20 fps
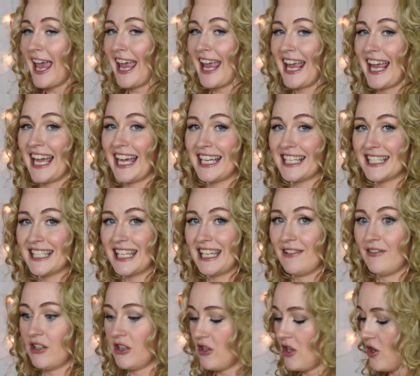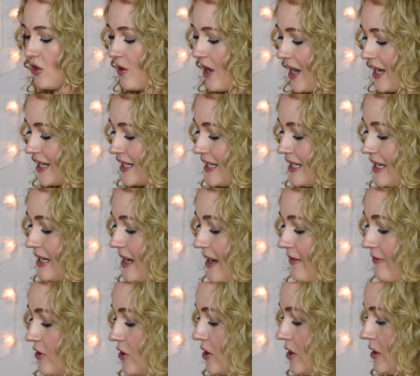And even though I
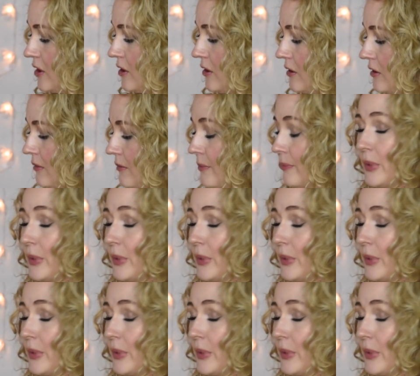never,